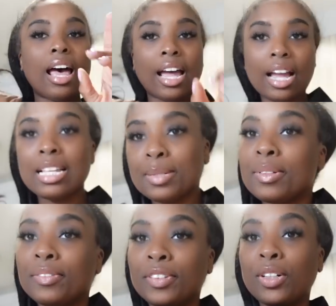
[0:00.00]
I got
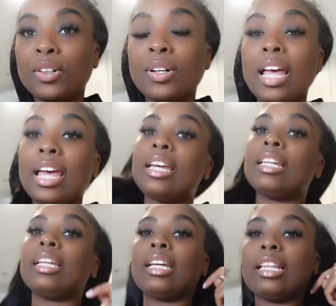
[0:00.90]
something for y'all,
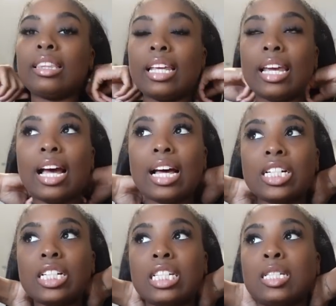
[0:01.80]
and it kind
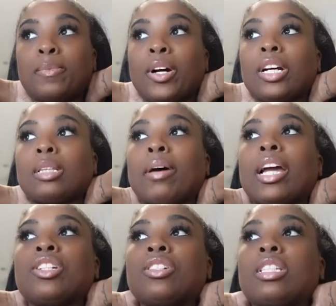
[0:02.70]
of just sparked
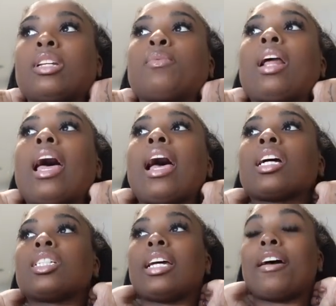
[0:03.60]
my interest in what I
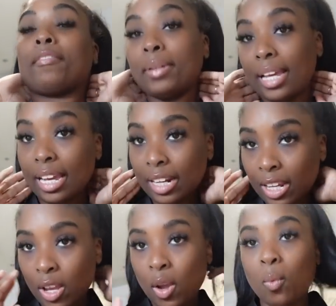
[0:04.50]
actually have
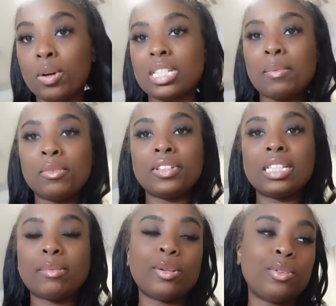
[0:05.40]
planned once I move
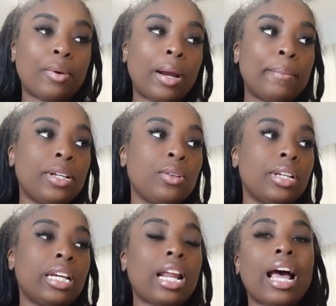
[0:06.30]
into my new apartment
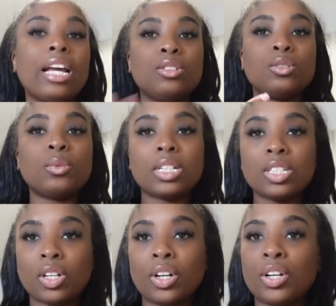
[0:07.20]
unit. I do want to
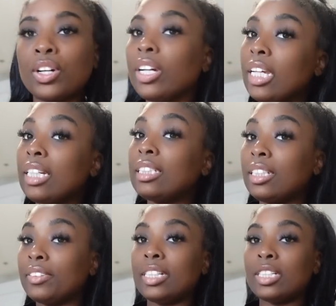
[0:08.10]
start a cooking
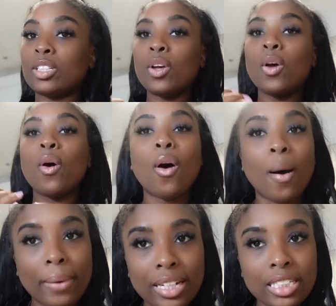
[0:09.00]
series
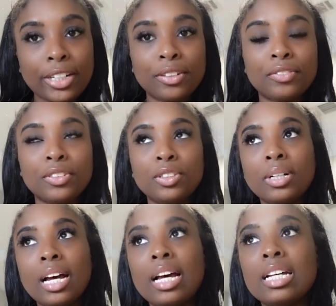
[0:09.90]
on my channel for you
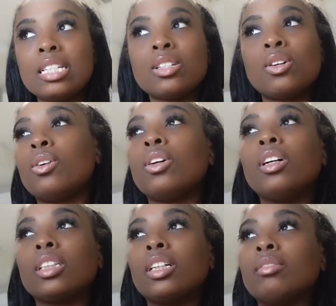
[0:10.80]
guys
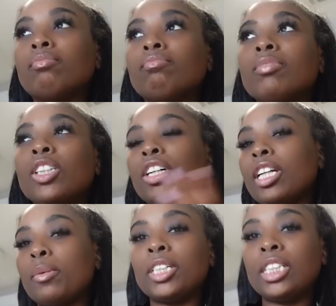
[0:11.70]
called um,
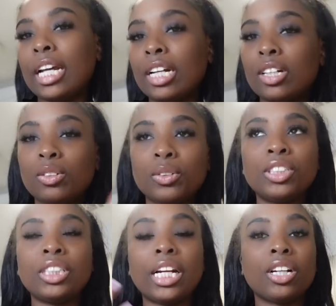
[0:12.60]
Cooking with Shaina or
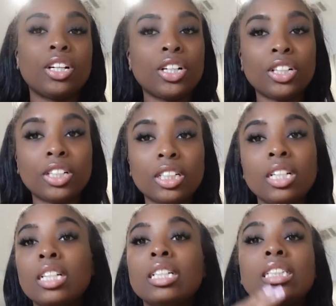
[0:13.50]
Shaina Could Cook,
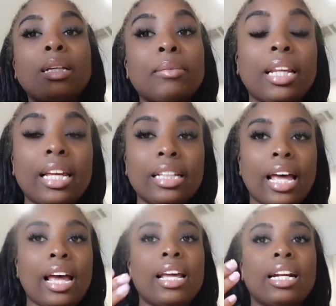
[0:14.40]
something like
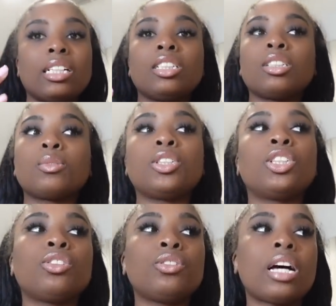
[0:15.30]
that. And I just will
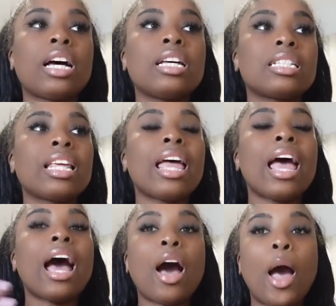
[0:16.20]
show you guys
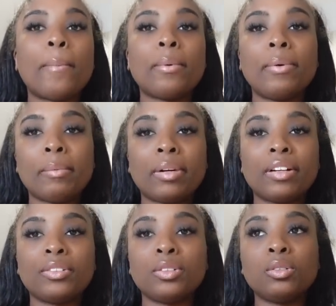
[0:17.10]
how I prepare my
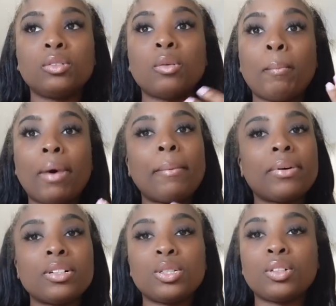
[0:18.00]
food, my
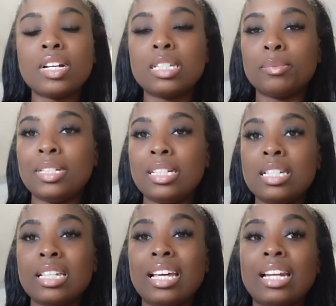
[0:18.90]
personal
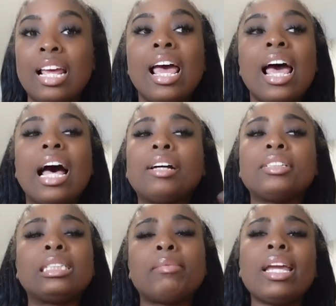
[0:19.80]
recipes, and how
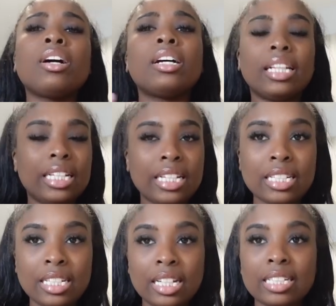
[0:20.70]
just to make cooking
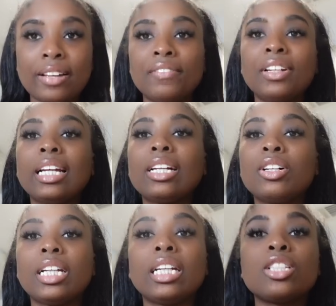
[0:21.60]
easy because I feel like
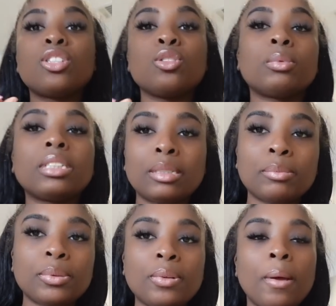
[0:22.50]
cooking is super
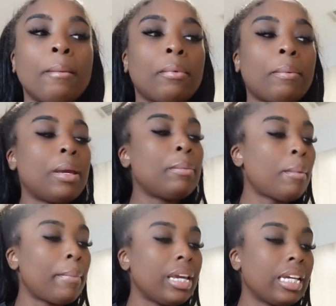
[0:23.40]
simple, but
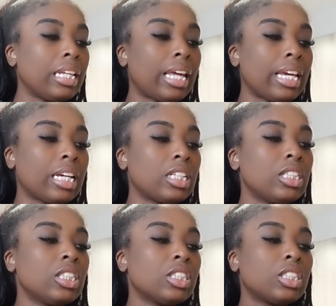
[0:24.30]
people make it like
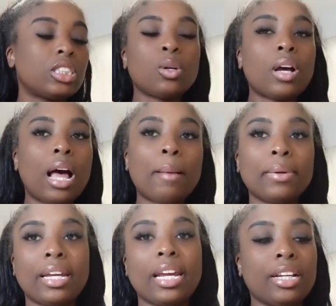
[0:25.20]
so
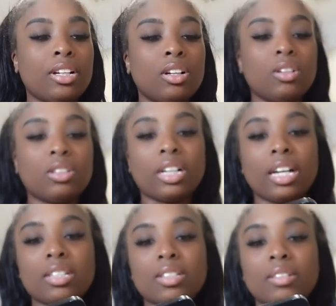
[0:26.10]
complicated. Hold on,
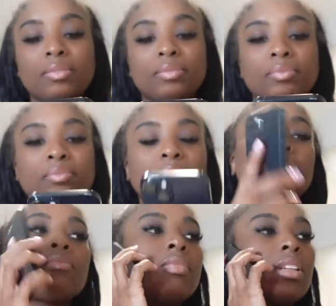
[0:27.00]
guys.
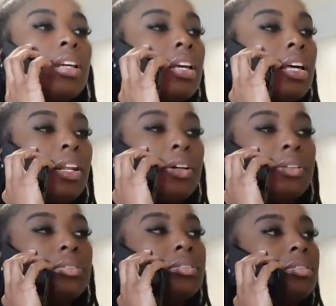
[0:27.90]
Hello?